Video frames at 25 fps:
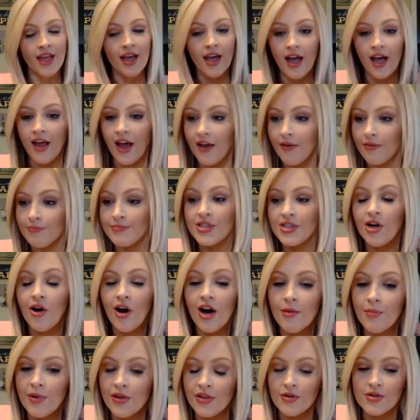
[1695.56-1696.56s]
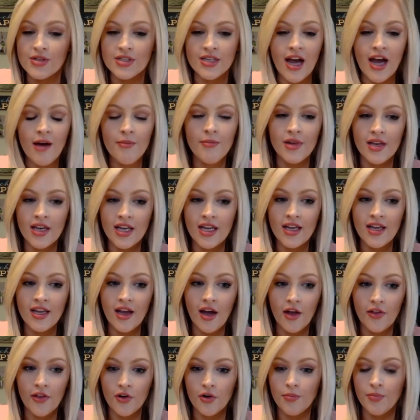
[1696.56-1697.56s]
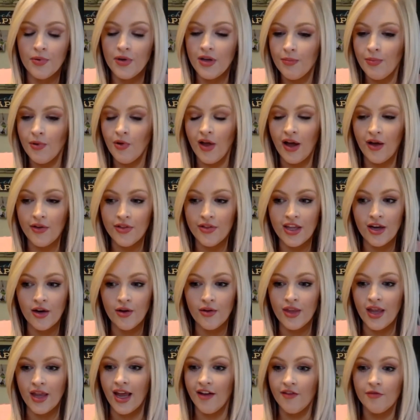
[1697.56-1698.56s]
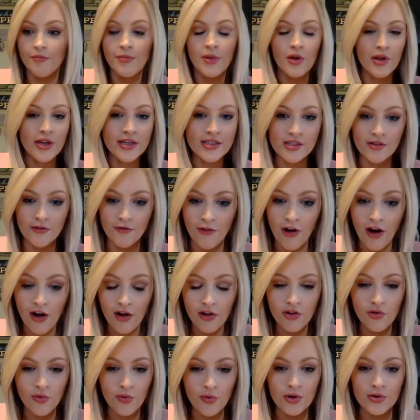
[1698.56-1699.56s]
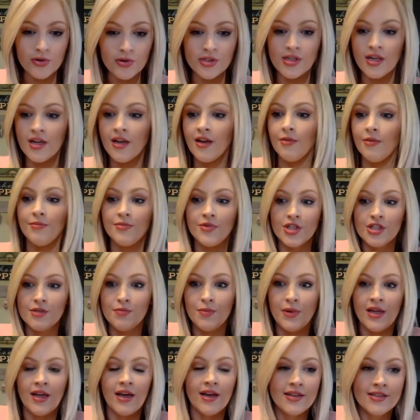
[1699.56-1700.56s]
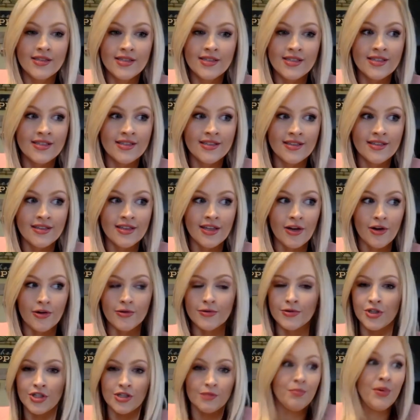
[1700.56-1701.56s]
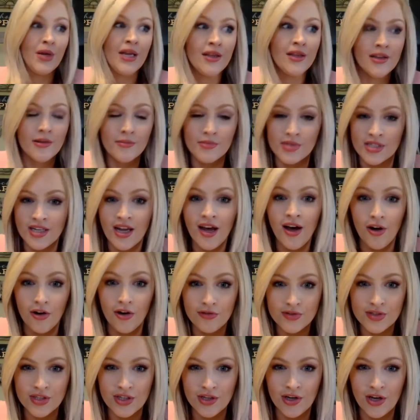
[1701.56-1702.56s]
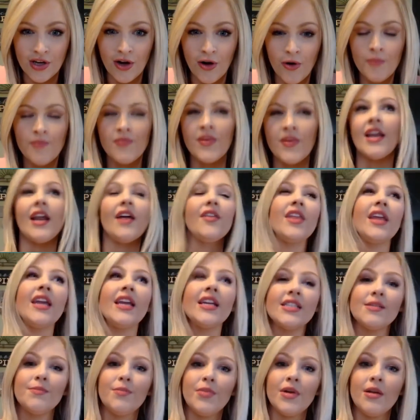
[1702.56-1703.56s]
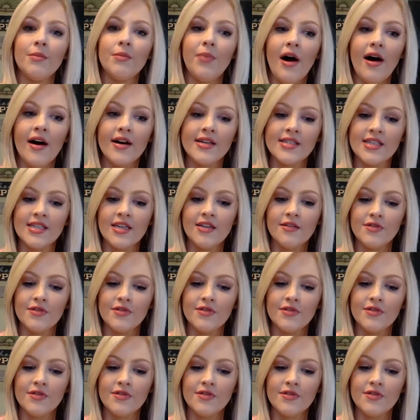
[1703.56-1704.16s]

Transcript: I'm sorry, but there's not many other people out there that have millions of followers just because they're just being themselves, you know? And I think it's been positive.